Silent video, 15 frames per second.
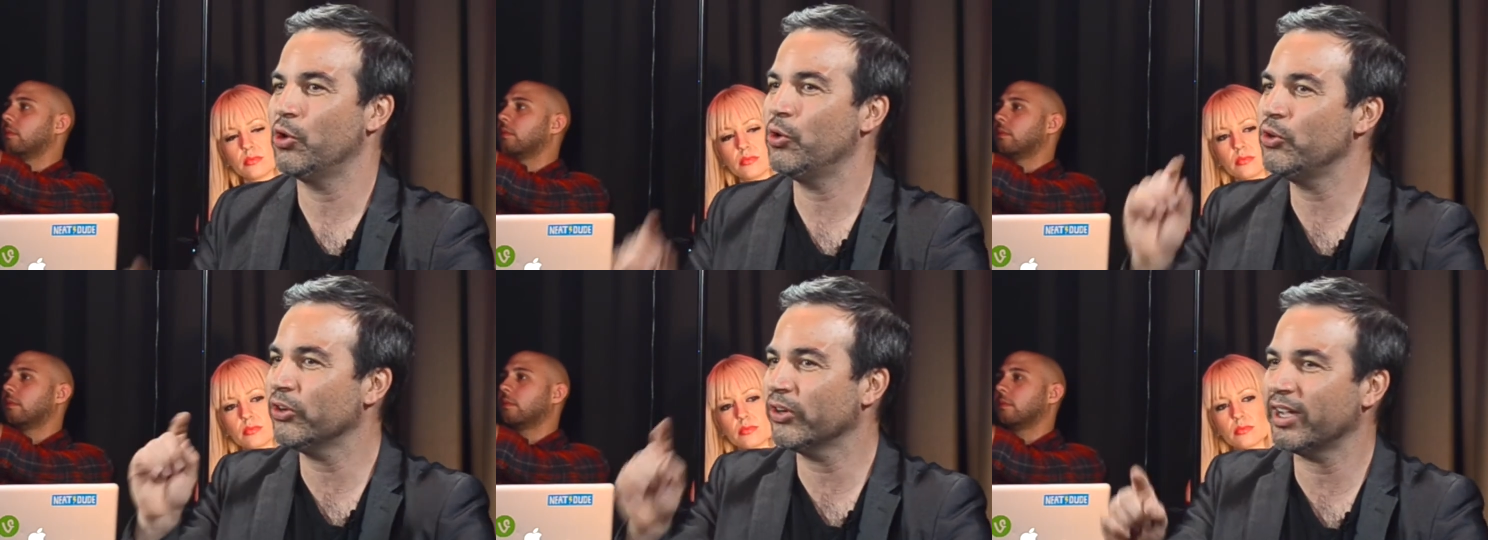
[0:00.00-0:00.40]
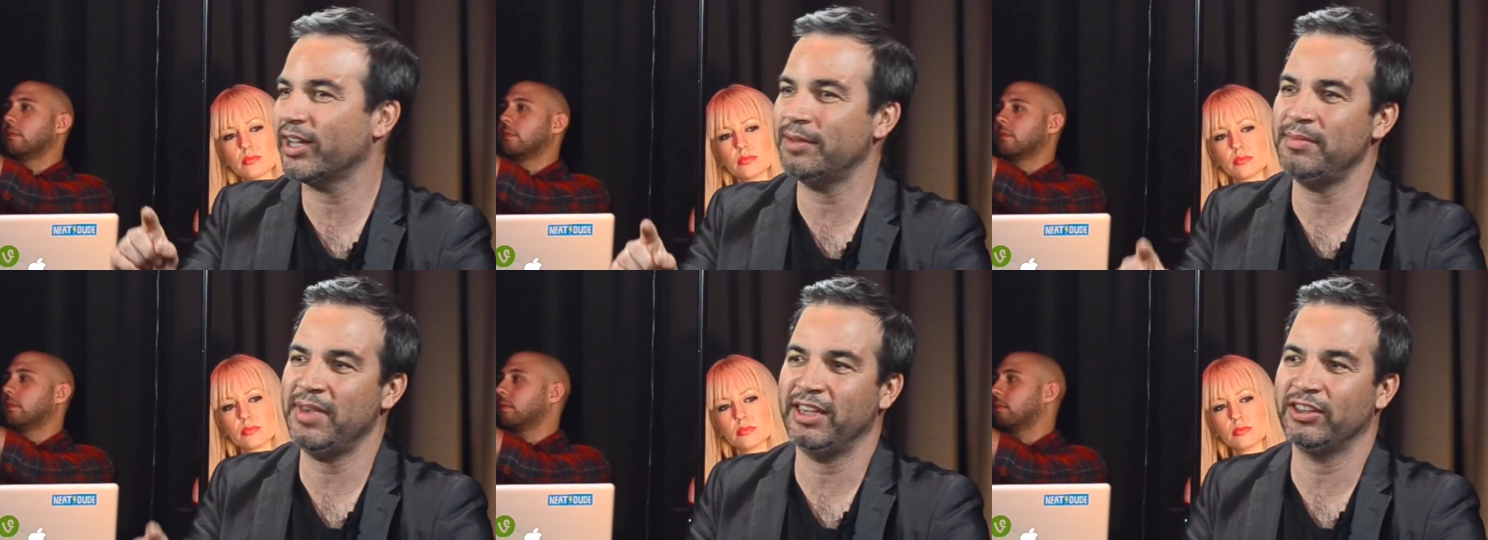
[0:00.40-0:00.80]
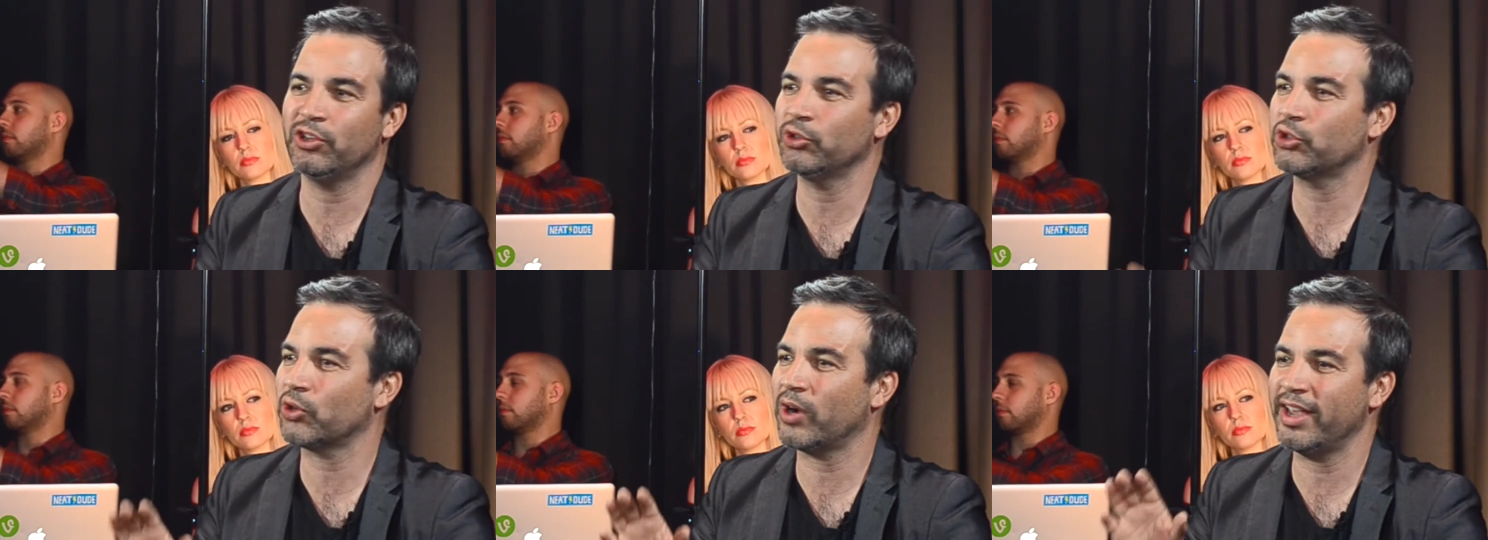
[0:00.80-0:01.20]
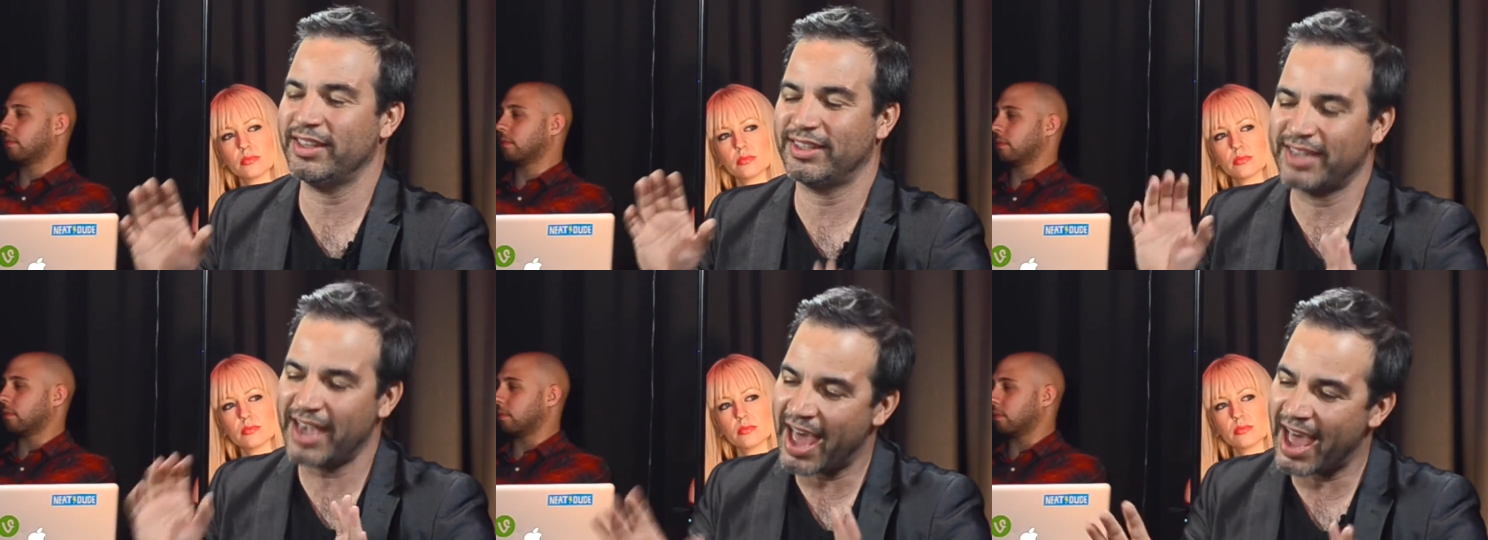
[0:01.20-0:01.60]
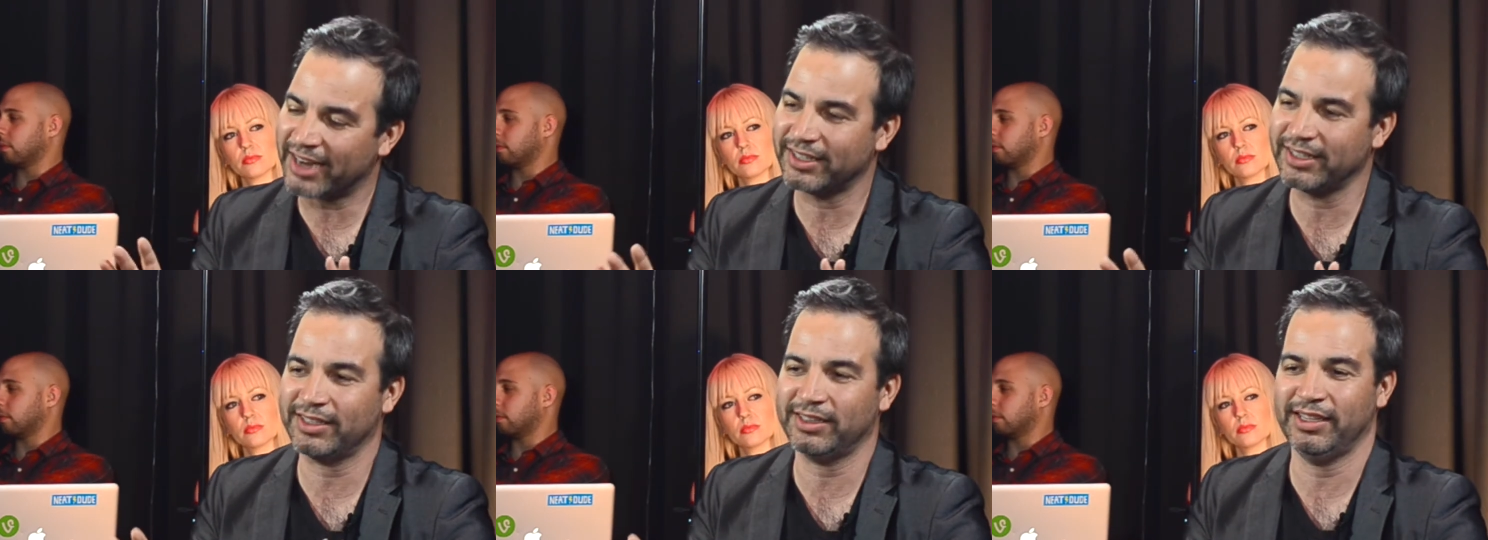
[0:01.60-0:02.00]
Speaker 1: who you're going to meet don't try and
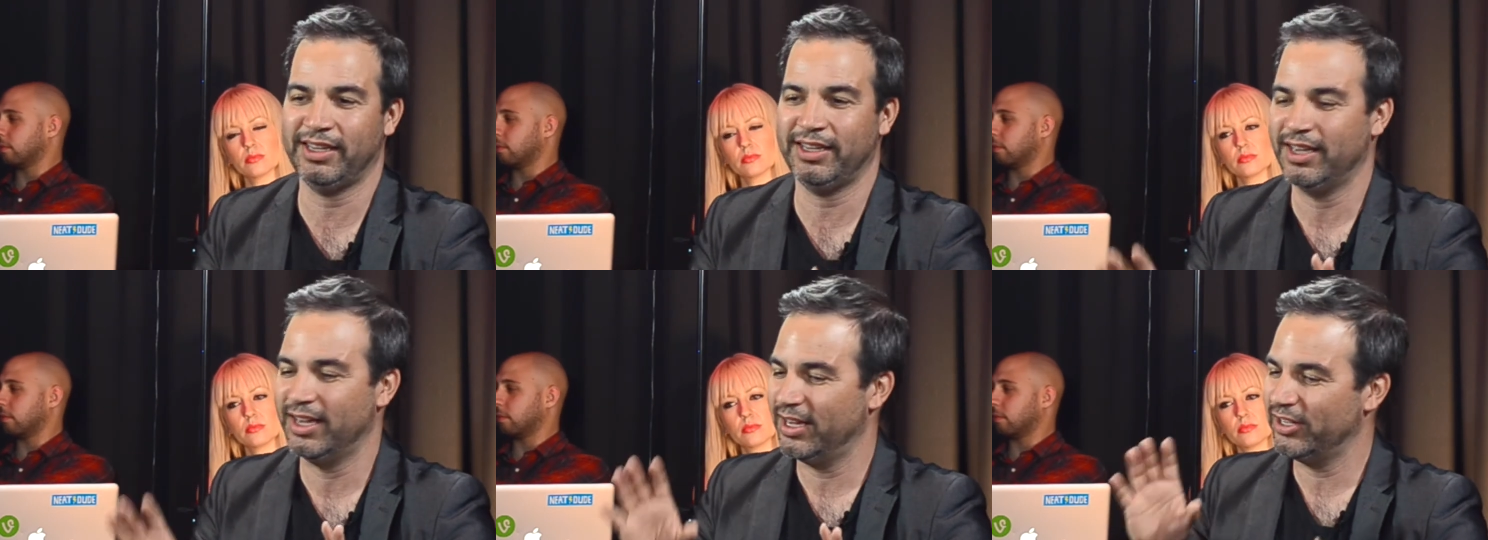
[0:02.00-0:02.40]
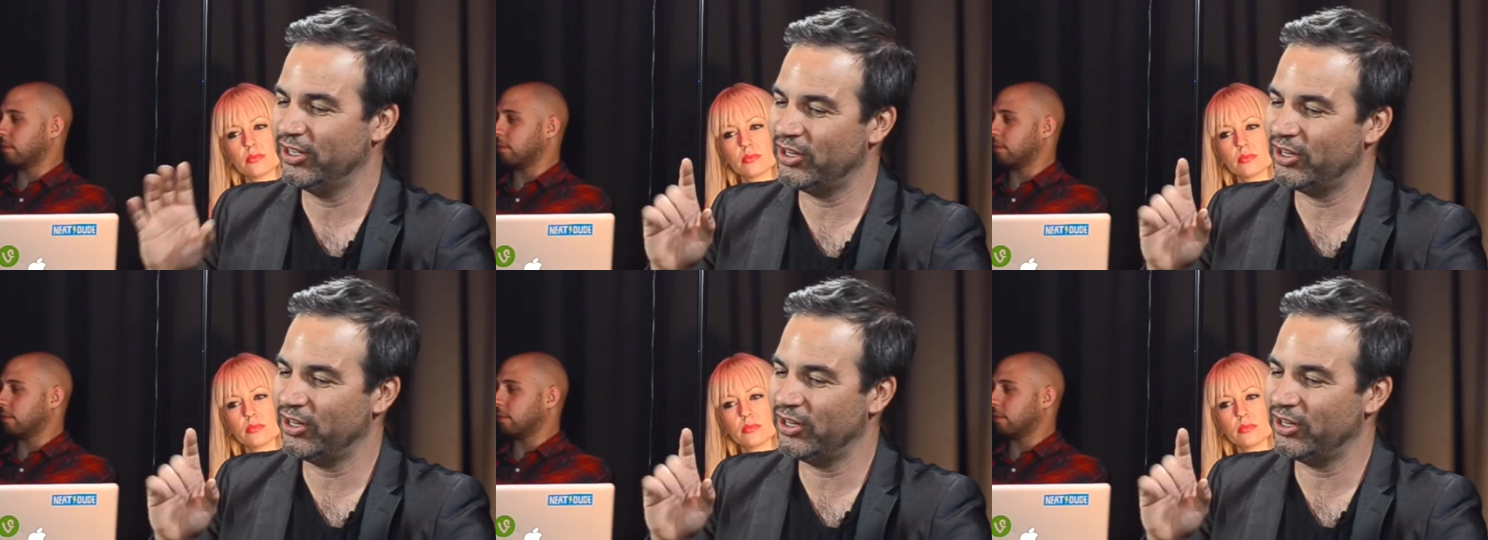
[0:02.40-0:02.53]
tactically